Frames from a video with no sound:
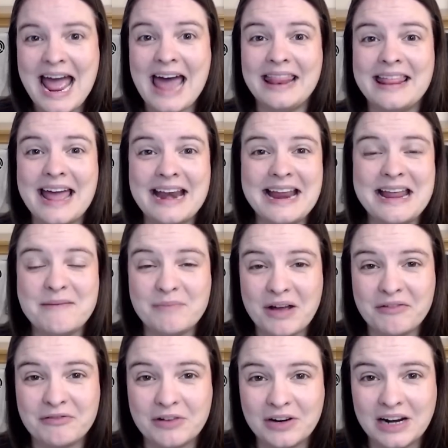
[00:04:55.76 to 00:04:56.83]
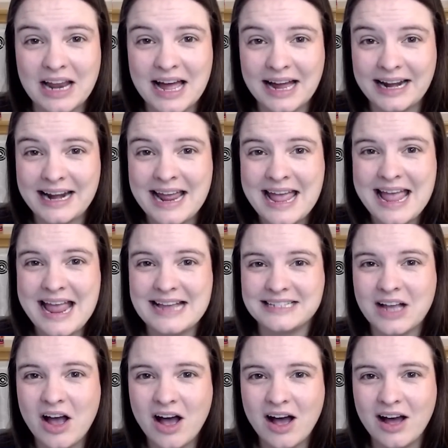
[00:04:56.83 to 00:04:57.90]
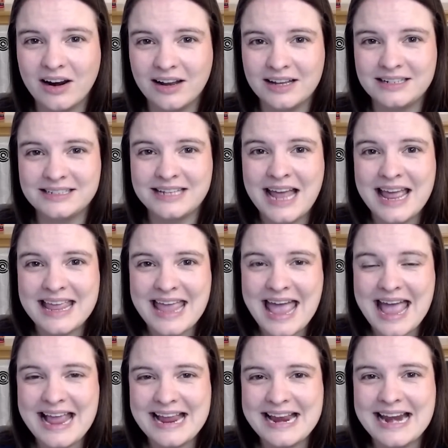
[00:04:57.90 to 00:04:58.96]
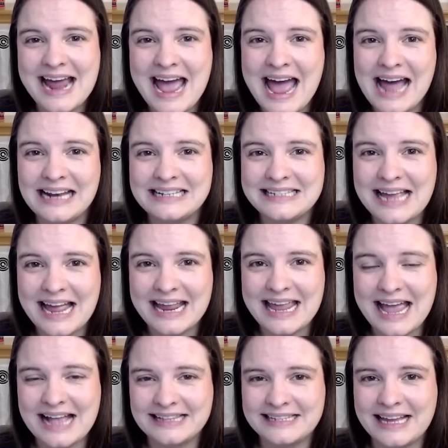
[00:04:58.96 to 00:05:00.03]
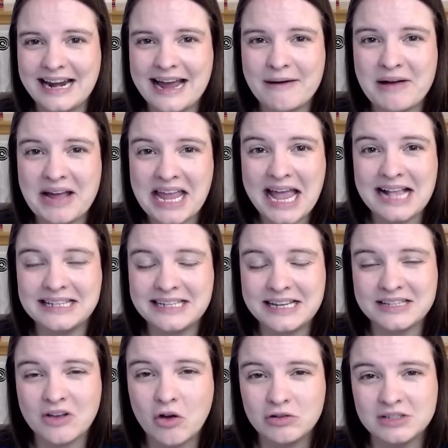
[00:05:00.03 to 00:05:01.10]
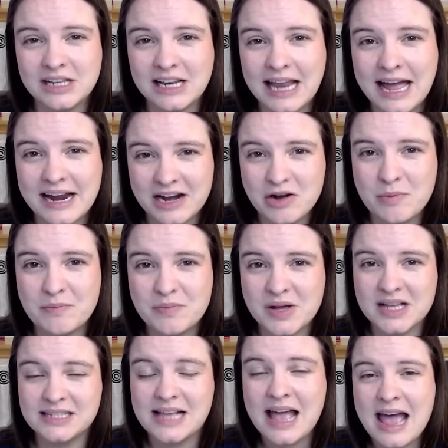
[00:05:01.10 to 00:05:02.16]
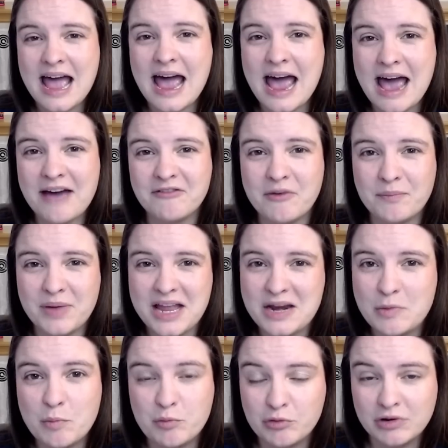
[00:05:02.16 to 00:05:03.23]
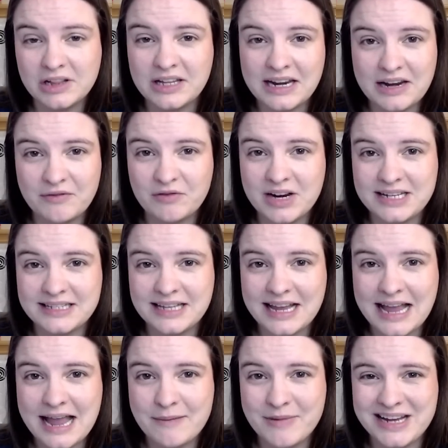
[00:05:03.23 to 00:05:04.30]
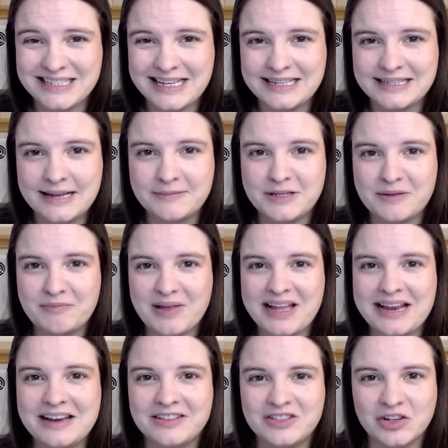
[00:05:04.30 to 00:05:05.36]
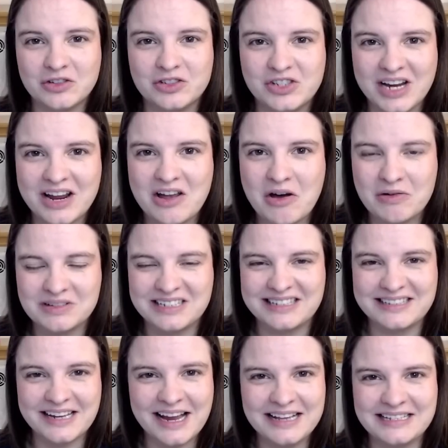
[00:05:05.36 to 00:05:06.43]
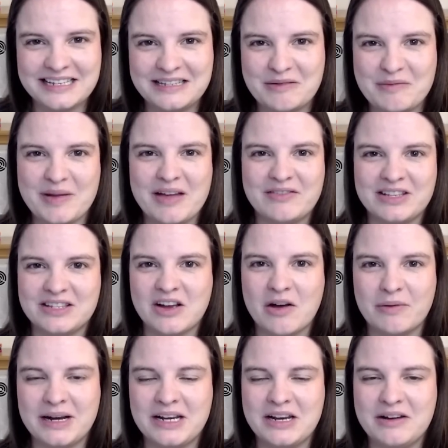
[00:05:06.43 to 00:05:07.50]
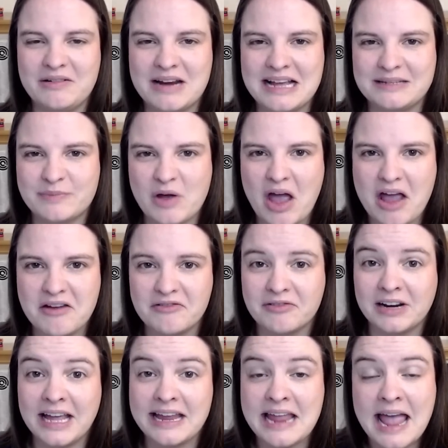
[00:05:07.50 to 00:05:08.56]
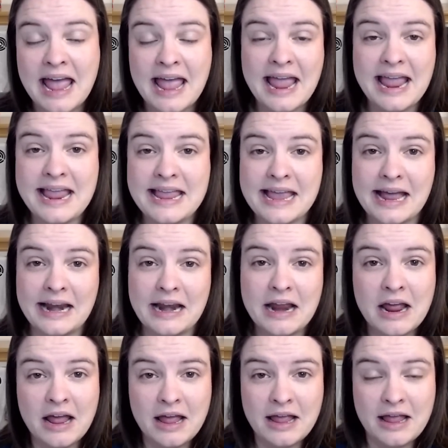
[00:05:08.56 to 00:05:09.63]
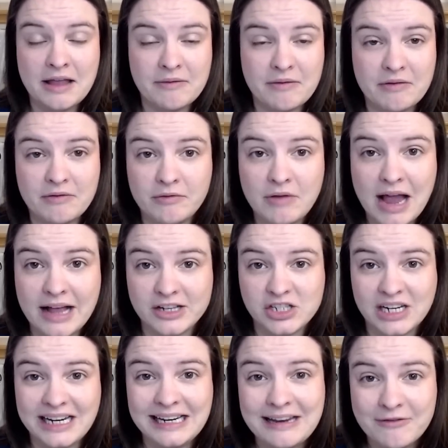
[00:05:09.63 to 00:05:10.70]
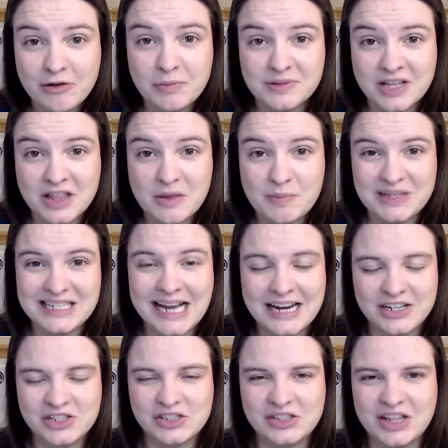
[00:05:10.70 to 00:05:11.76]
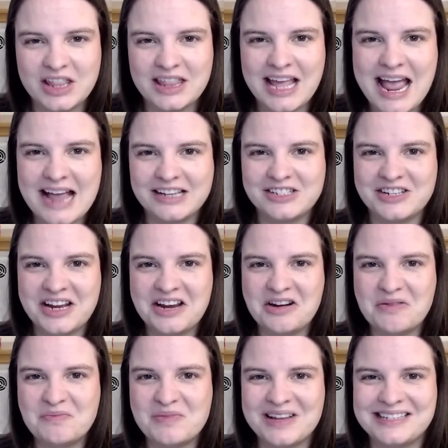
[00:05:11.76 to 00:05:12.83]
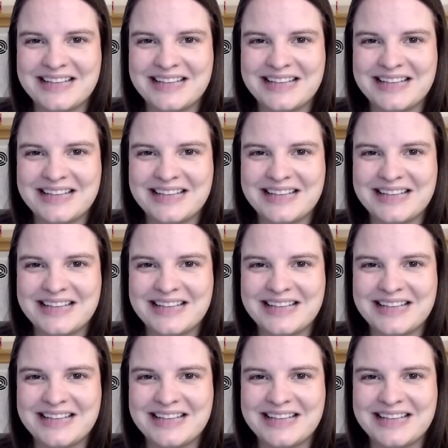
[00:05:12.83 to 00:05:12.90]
And then in my front line, it's Haaland, Kane and Nketiah. Now, Nketiah's underlying numbers have been brilliant in recent game weeks. He seems to be dodging goals. He's turned into a bit of a Darwin Núñez, but hopefully he can actually live up to the potential that the XG numbers